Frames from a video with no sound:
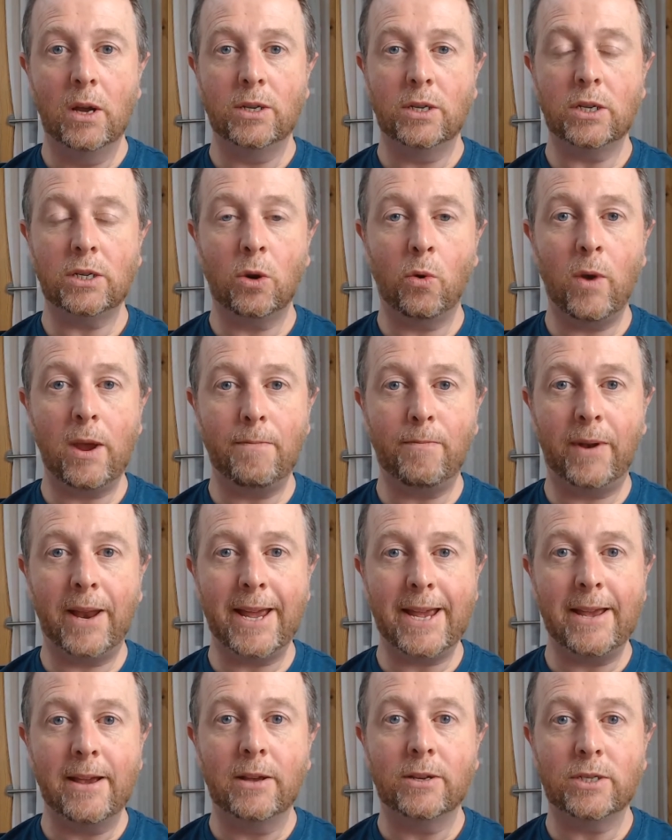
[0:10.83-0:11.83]
Just a quick
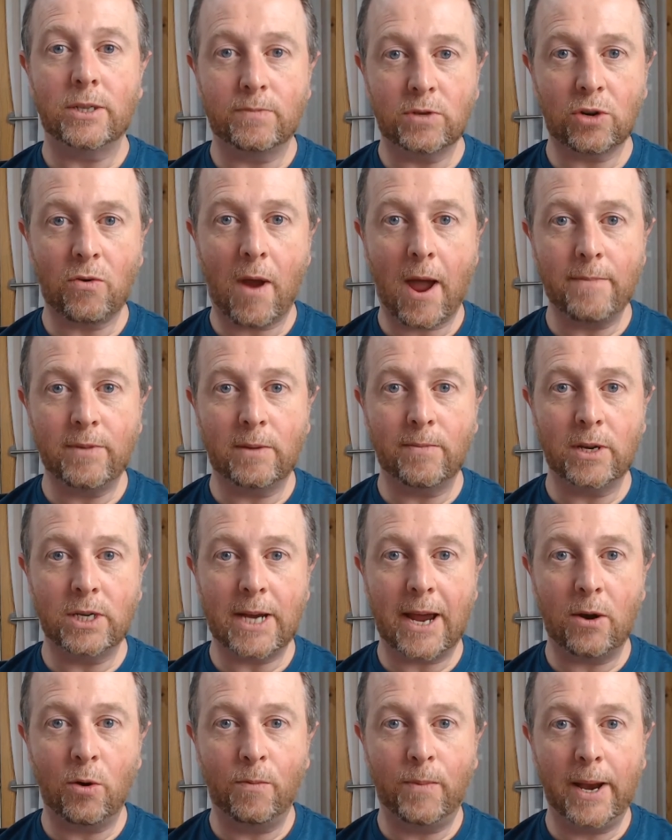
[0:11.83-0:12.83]
plea, subscribe to my
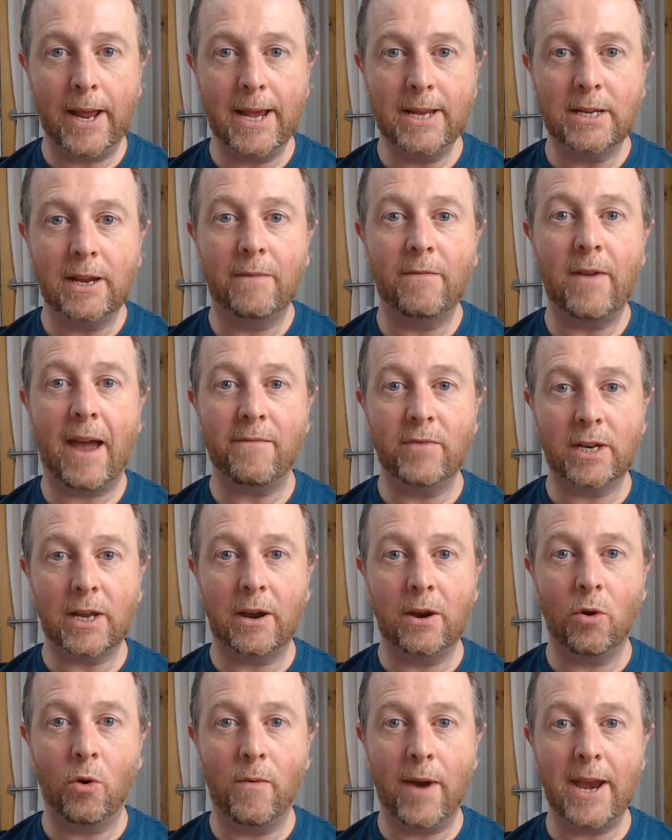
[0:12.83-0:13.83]
channel please. If you haven't
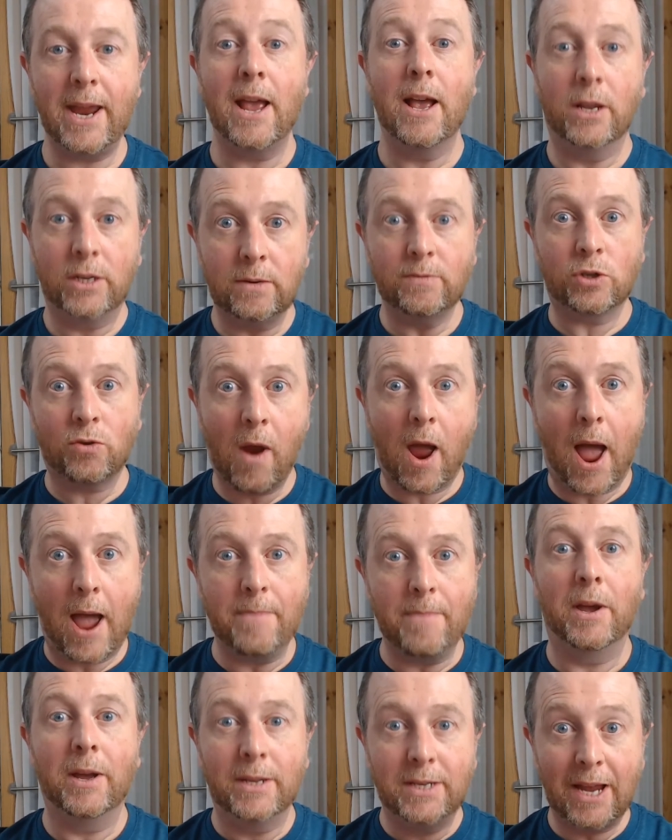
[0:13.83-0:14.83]
done it already,
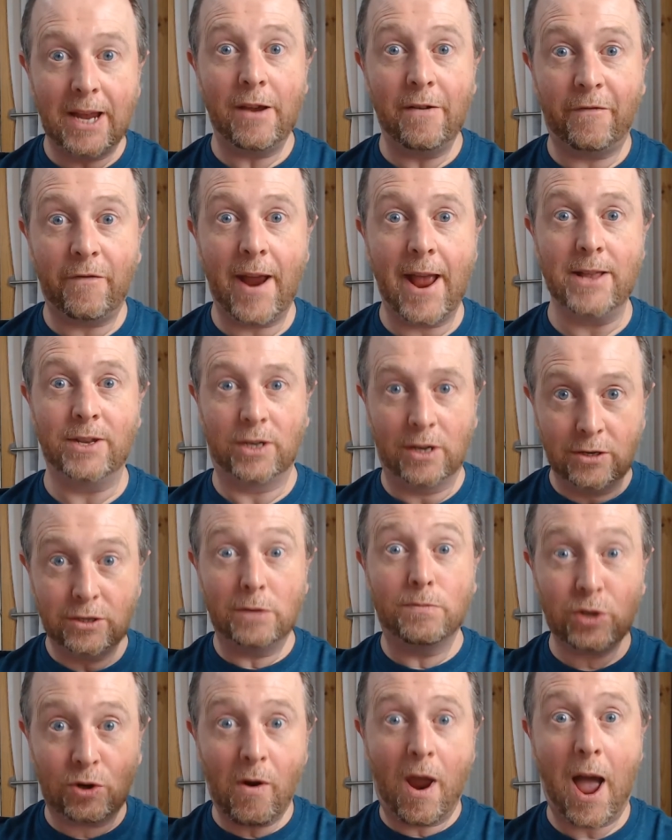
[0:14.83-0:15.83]
subscribe. Tell your friends,
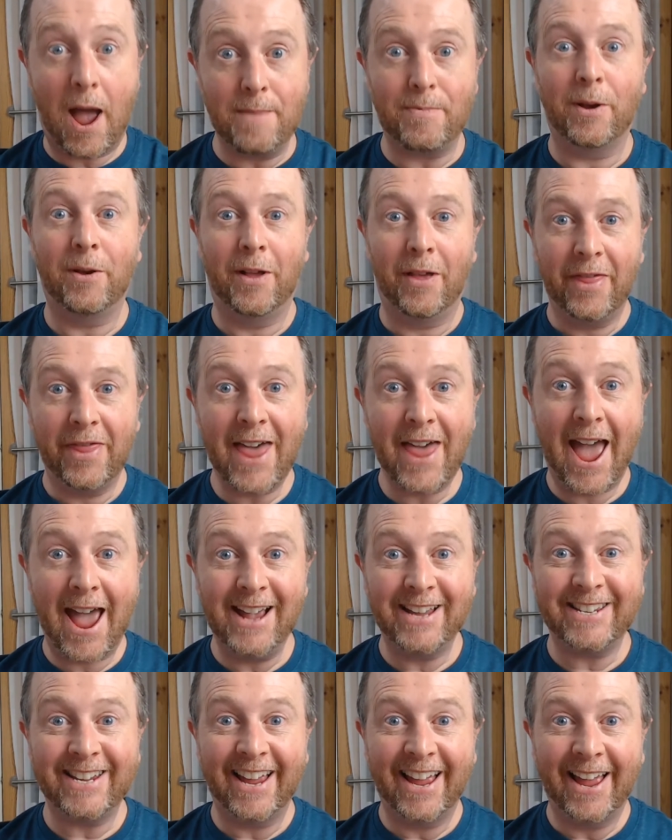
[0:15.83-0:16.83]
subscribe.
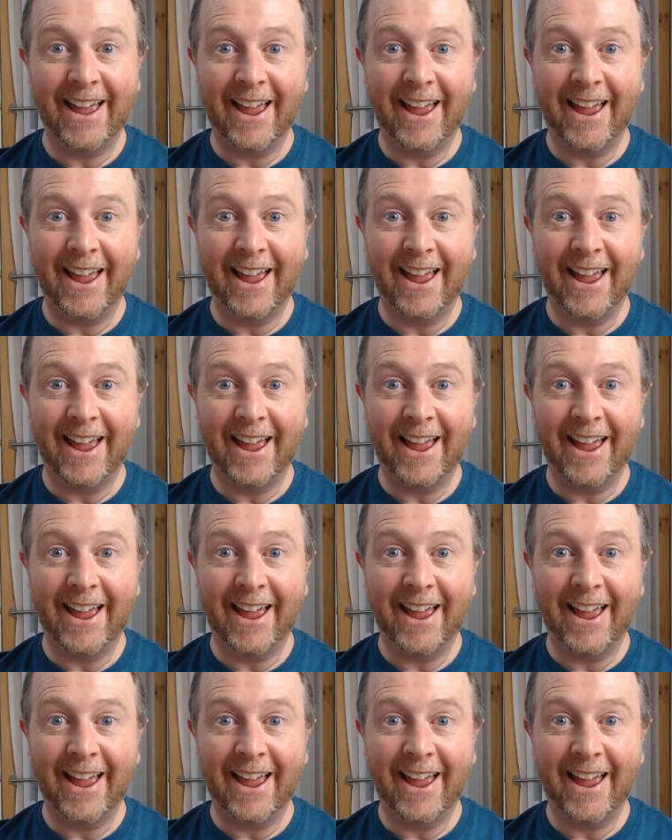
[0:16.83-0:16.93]
Thanks.